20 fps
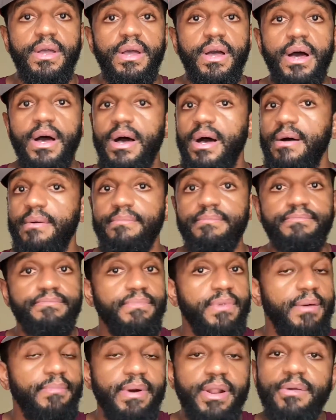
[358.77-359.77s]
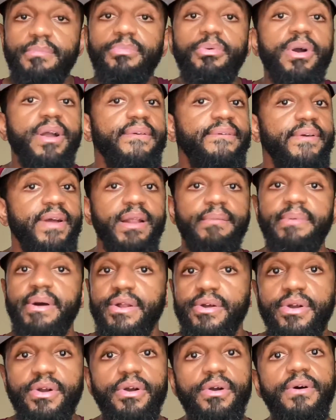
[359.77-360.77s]
um, a better boyfriend, a
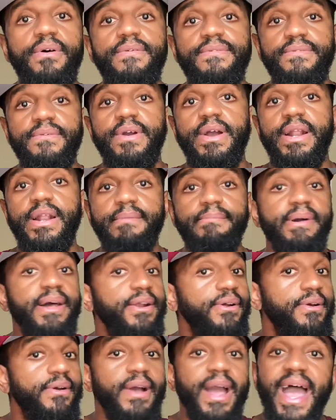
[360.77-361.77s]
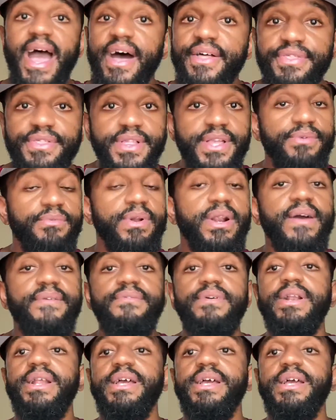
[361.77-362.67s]
better girlfriend, a better athlete, whatever it